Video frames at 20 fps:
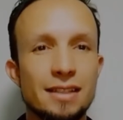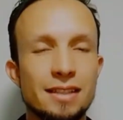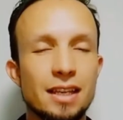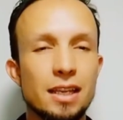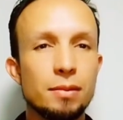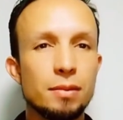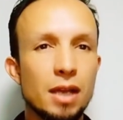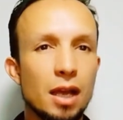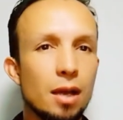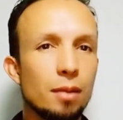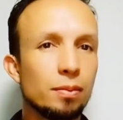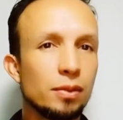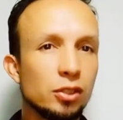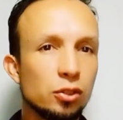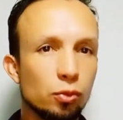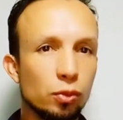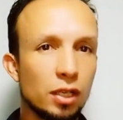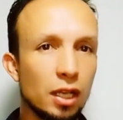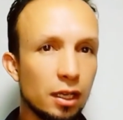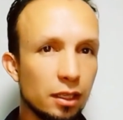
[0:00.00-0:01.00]
same
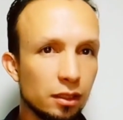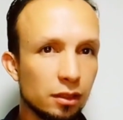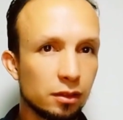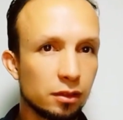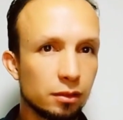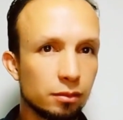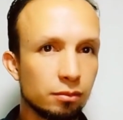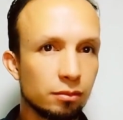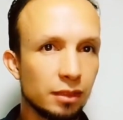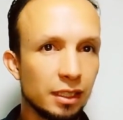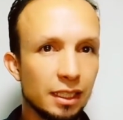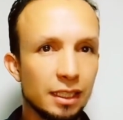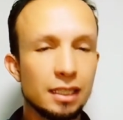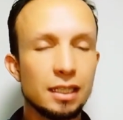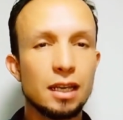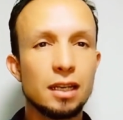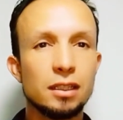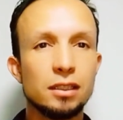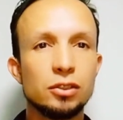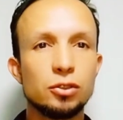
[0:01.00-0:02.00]
happens with IELTS. In
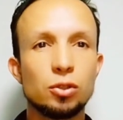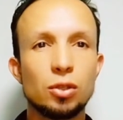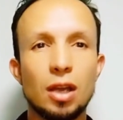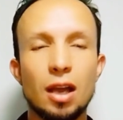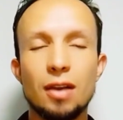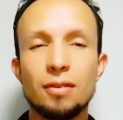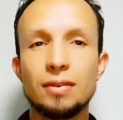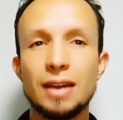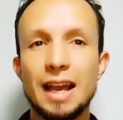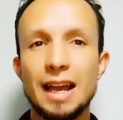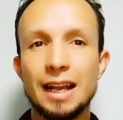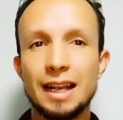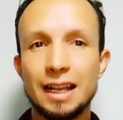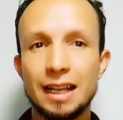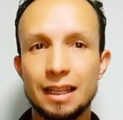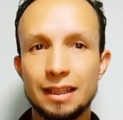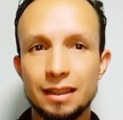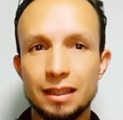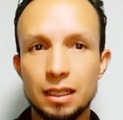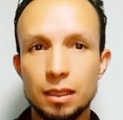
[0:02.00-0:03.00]
IELTS, you have
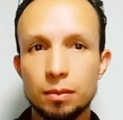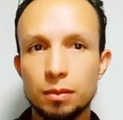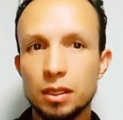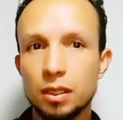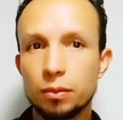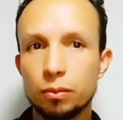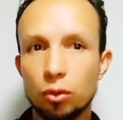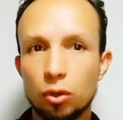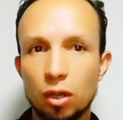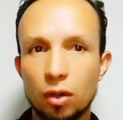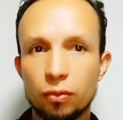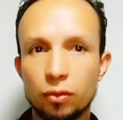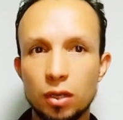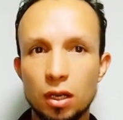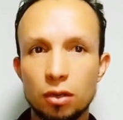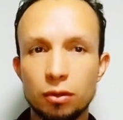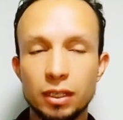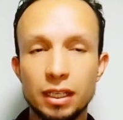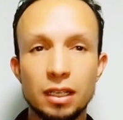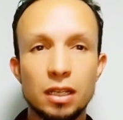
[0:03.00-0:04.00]
academic
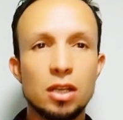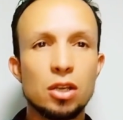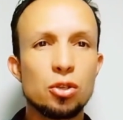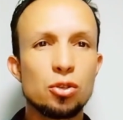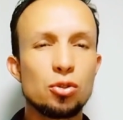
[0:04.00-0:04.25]
vocabulary.